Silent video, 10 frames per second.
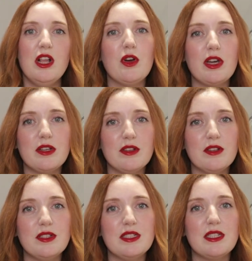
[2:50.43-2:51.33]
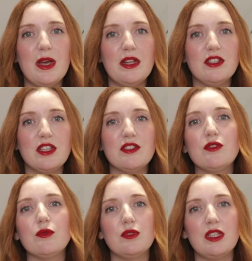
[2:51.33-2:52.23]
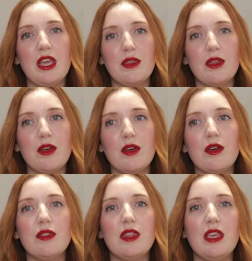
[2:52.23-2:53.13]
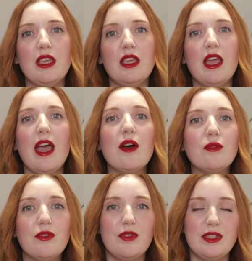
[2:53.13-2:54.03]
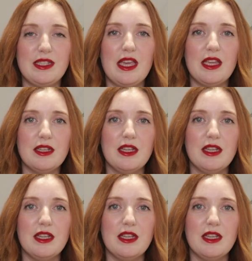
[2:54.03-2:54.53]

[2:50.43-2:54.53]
brightness, and just altogether the health of the skin.